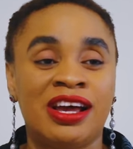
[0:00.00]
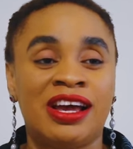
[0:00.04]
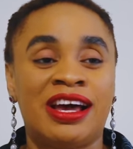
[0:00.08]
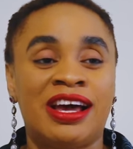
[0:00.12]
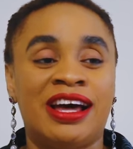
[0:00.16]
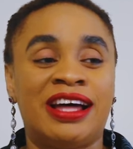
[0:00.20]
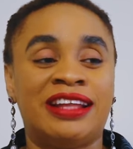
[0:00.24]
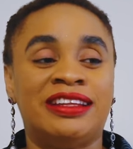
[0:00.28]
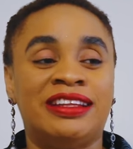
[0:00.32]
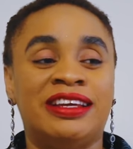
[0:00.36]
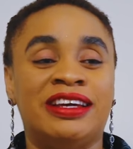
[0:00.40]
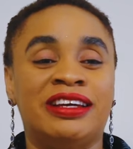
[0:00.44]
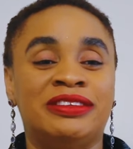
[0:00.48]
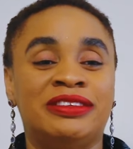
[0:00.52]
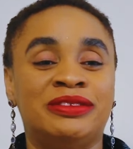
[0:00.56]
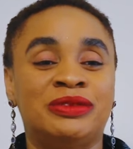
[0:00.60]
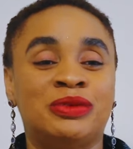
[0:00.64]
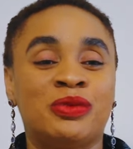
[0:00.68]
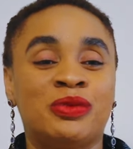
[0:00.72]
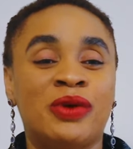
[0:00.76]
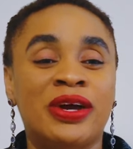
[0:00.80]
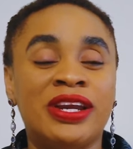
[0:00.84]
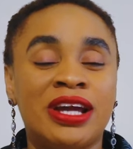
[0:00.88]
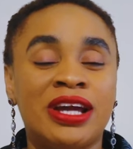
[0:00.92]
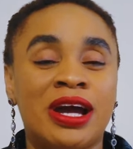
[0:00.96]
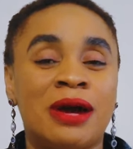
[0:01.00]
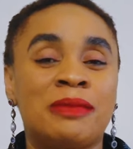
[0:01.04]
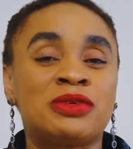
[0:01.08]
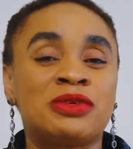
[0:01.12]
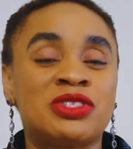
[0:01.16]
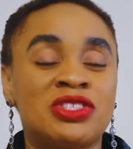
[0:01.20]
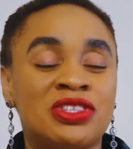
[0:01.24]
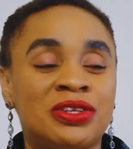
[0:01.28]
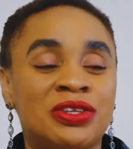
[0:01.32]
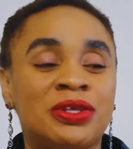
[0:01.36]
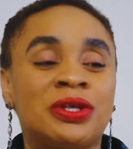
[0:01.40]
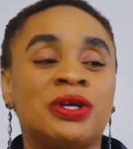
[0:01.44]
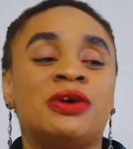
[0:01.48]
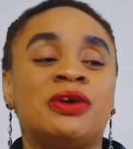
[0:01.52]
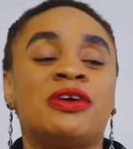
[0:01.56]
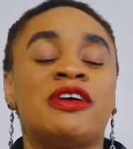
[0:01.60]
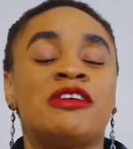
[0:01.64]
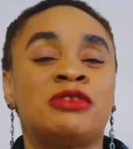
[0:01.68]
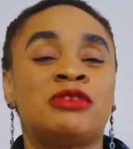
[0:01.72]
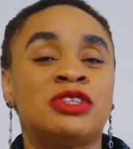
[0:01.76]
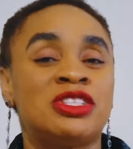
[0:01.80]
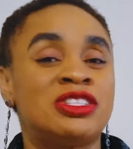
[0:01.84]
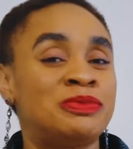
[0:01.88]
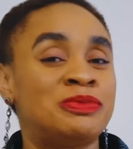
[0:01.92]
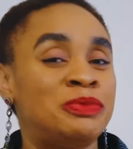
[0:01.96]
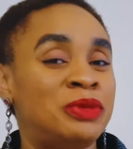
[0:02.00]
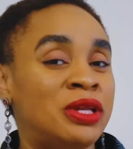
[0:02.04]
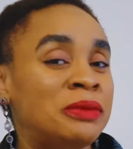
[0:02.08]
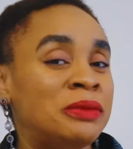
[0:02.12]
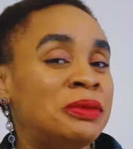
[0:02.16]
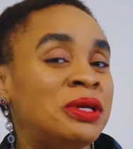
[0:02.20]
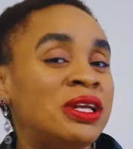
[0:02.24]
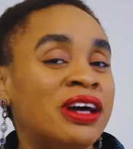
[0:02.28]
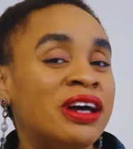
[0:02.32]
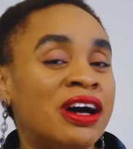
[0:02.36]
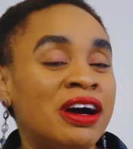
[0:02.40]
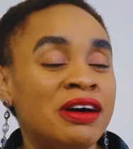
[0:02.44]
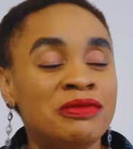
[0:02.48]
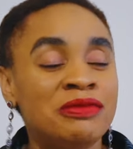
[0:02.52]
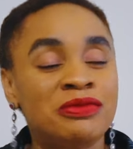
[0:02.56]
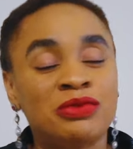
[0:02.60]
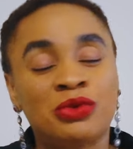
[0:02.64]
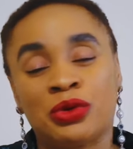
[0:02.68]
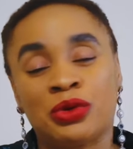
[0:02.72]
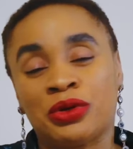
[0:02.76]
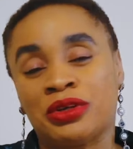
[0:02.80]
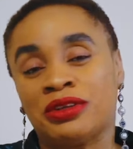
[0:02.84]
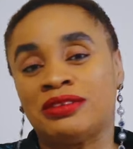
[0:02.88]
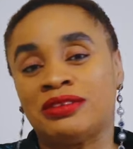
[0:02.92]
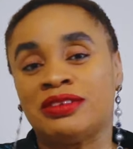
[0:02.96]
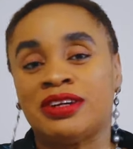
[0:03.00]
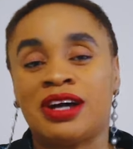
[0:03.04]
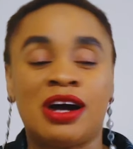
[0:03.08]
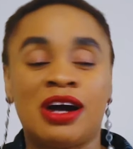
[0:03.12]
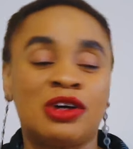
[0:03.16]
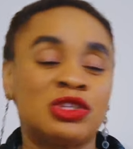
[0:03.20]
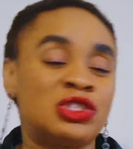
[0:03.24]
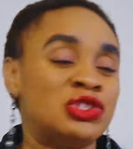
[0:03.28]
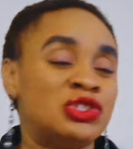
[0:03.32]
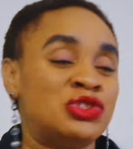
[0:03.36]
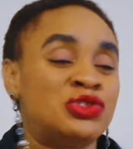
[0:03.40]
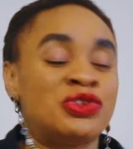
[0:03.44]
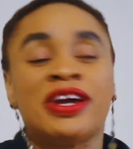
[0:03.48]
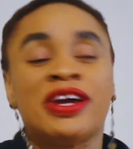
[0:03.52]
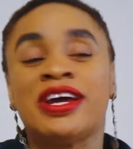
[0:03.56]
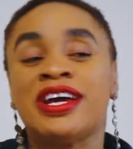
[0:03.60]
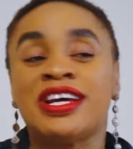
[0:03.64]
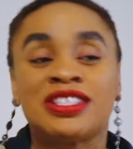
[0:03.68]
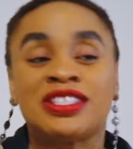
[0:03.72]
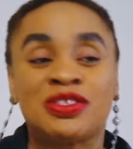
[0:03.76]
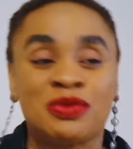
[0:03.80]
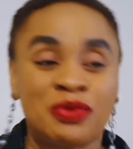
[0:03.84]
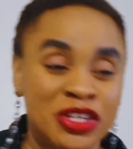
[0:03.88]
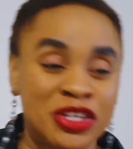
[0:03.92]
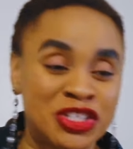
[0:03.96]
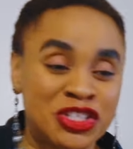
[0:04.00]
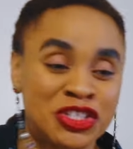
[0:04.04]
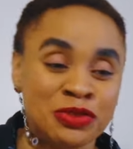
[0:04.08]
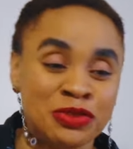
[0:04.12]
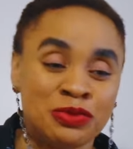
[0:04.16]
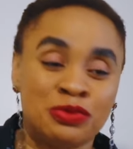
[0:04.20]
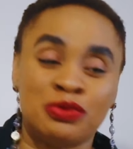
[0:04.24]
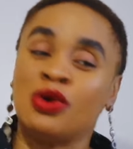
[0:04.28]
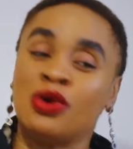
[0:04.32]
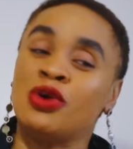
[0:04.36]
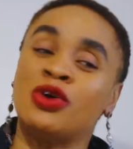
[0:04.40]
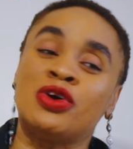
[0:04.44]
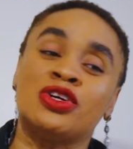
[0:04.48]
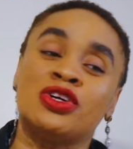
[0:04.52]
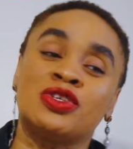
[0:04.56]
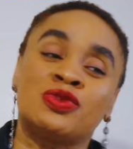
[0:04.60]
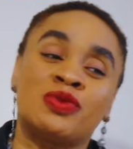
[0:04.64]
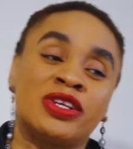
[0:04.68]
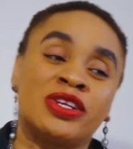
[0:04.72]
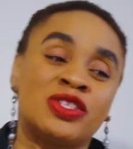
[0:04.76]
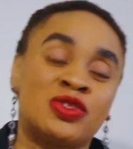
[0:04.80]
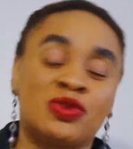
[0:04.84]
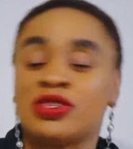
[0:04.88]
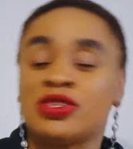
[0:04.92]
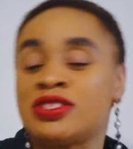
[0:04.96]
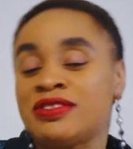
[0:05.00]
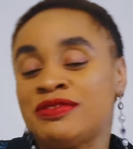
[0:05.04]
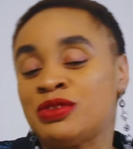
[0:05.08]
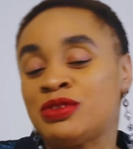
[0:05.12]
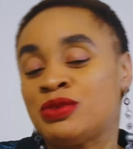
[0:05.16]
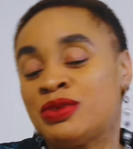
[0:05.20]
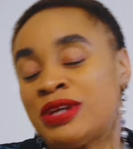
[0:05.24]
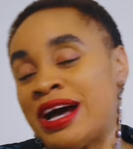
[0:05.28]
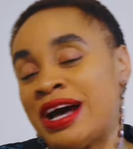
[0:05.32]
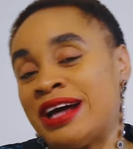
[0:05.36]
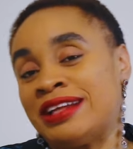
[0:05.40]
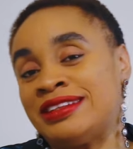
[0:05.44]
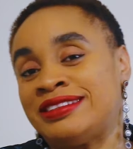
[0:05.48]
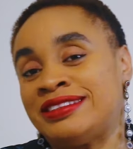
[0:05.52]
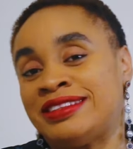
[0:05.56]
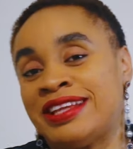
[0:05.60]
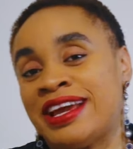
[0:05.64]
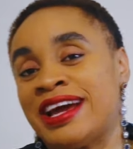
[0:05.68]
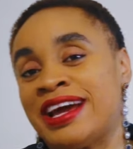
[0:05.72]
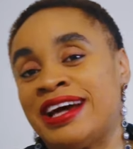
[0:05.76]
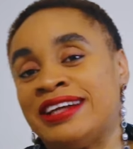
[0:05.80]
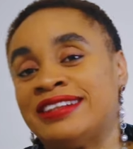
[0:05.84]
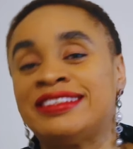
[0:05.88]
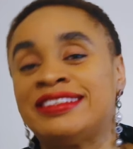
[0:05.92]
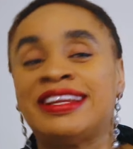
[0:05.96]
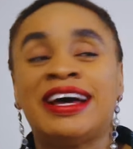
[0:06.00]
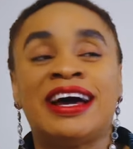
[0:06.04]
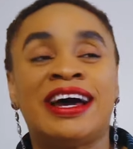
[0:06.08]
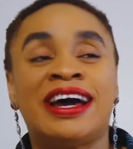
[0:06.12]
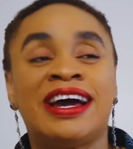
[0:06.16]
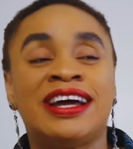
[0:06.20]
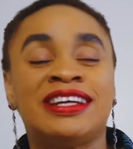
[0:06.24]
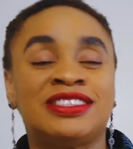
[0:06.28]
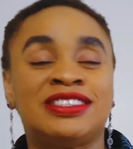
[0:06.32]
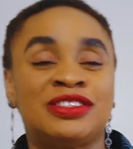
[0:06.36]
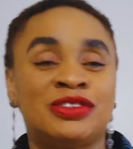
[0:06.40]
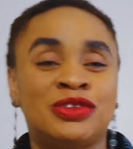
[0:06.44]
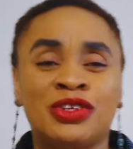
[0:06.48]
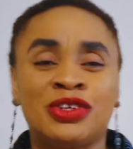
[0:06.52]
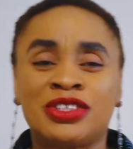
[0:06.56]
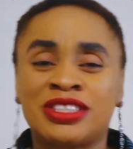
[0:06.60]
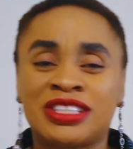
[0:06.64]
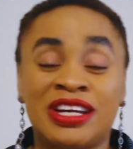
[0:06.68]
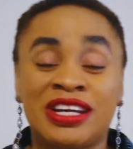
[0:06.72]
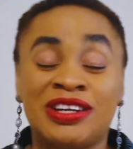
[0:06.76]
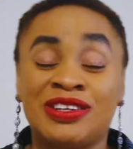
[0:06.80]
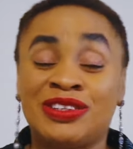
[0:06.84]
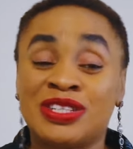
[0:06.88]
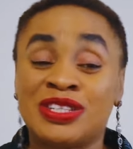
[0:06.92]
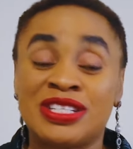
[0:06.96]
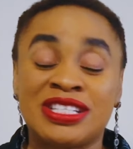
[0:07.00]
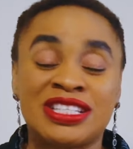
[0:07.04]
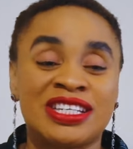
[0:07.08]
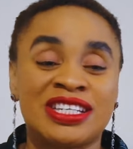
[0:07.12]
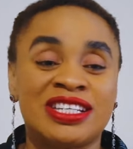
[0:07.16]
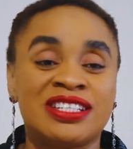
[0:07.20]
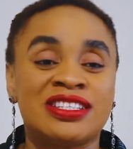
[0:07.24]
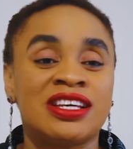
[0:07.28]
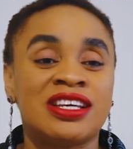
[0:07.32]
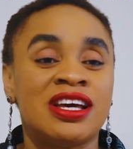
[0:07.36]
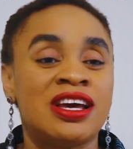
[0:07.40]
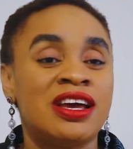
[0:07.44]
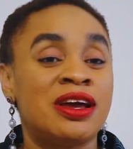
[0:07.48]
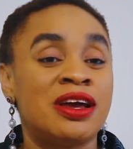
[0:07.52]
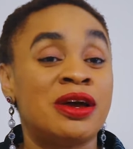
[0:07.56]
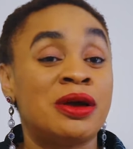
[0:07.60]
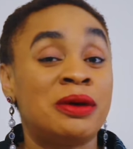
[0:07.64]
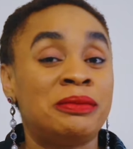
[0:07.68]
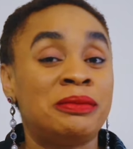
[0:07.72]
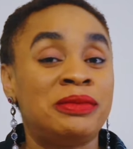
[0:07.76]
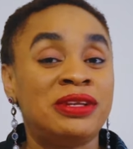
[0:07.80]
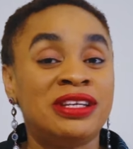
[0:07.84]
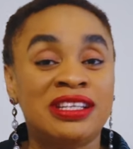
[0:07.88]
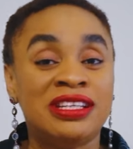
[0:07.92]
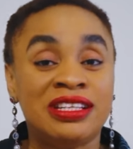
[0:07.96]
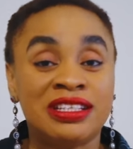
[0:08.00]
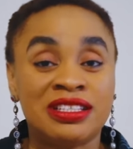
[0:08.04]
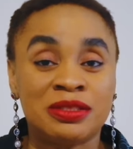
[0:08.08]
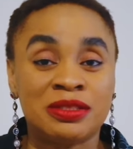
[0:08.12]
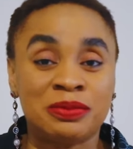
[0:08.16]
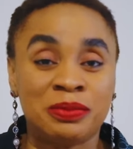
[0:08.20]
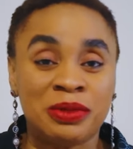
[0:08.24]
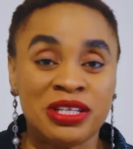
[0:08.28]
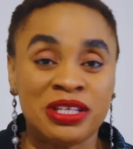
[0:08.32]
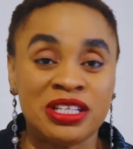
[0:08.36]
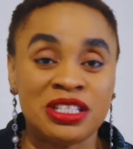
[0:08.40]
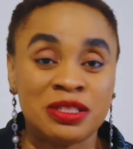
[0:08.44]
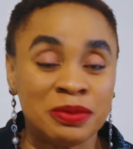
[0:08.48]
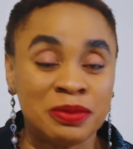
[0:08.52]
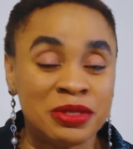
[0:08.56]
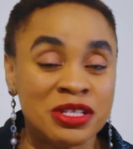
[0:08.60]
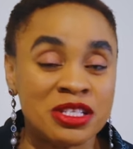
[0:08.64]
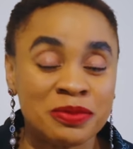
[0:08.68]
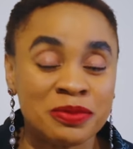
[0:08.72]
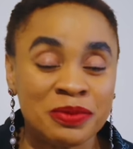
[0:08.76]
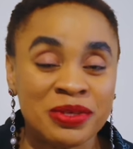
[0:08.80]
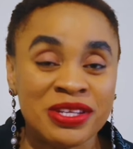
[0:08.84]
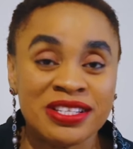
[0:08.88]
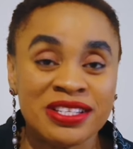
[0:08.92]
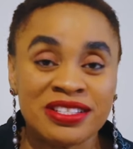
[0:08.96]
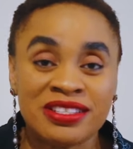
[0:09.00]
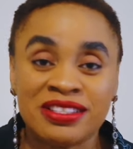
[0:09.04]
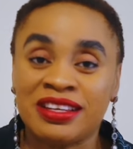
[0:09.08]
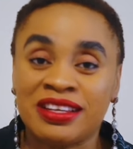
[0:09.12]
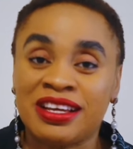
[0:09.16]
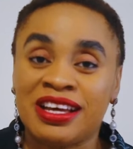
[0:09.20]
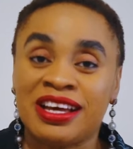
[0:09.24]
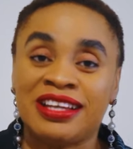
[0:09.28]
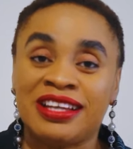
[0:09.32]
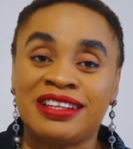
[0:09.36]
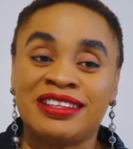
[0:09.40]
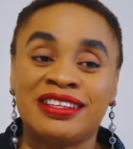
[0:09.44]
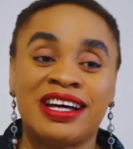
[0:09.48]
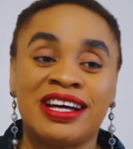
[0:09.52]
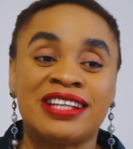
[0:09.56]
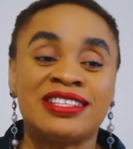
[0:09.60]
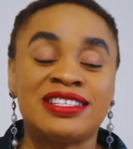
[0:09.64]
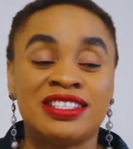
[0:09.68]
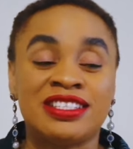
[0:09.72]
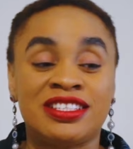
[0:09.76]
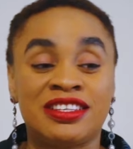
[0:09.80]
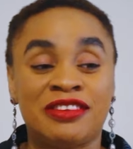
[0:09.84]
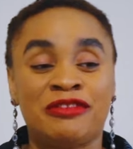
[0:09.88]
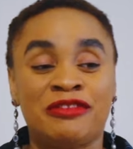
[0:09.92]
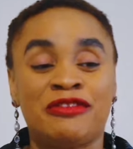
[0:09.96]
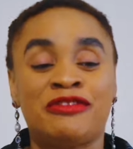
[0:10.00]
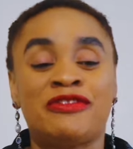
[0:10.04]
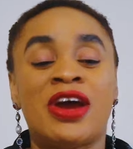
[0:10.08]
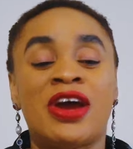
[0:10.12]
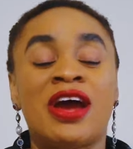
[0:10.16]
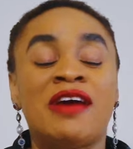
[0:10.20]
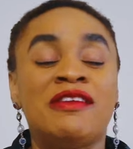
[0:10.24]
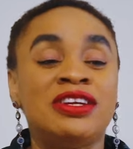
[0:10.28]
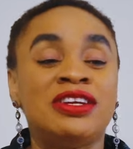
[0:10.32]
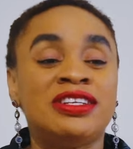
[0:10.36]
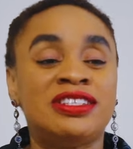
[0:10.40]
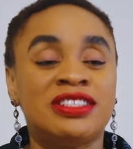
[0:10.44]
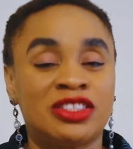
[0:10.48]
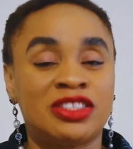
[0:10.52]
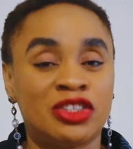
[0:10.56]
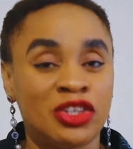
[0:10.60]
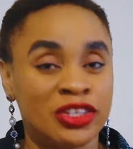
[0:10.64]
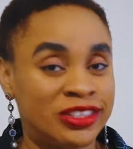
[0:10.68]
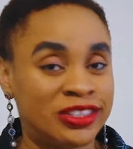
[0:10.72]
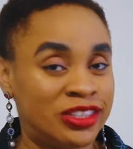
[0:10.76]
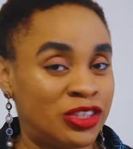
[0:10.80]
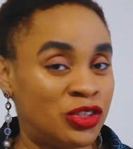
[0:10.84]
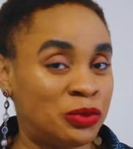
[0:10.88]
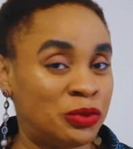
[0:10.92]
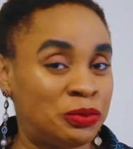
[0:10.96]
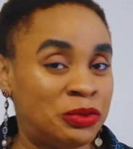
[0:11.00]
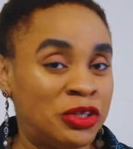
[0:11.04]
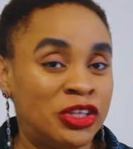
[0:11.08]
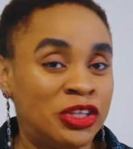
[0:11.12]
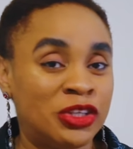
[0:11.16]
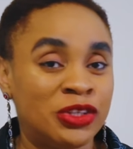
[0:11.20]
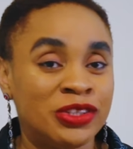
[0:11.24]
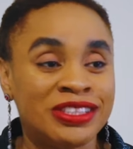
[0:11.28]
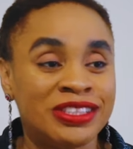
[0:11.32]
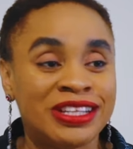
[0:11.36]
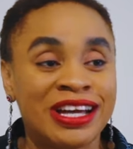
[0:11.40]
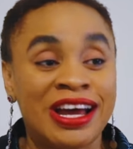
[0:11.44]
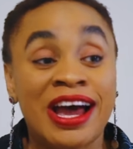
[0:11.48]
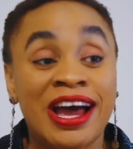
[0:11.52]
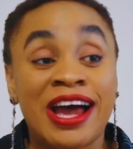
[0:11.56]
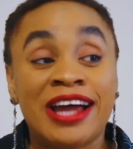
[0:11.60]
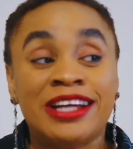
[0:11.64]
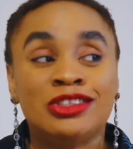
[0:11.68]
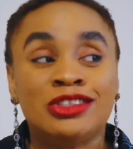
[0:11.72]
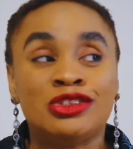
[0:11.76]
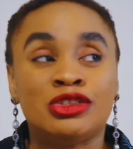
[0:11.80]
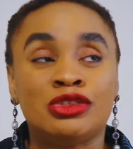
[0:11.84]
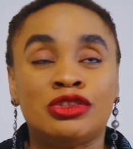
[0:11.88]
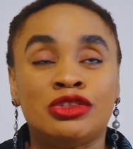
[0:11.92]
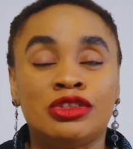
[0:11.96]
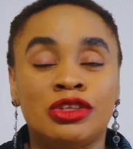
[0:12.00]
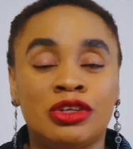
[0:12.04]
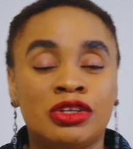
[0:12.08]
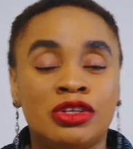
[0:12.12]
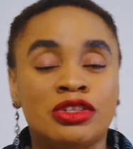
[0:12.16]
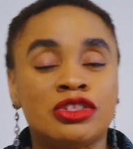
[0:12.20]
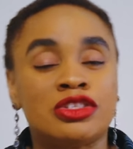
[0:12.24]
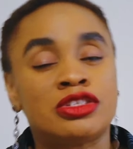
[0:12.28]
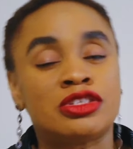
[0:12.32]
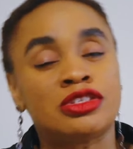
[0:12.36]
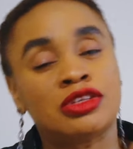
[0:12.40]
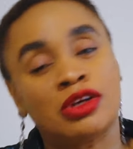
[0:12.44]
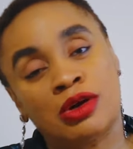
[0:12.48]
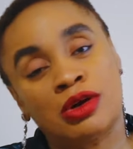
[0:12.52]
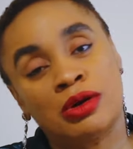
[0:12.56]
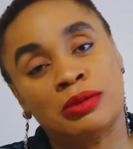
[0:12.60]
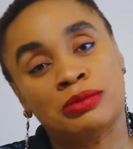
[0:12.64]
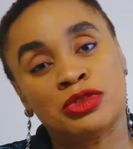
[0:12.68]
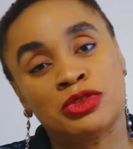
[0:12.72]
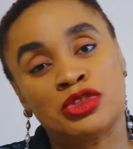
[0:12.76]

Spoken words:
and then when it happens to the girl, everyone's blaming her for how she dressed, where she was, why she was even at there at night, you know, all this kind of nonsense. Please, please, please, please, that is a very disgusting opinion that I do not succumb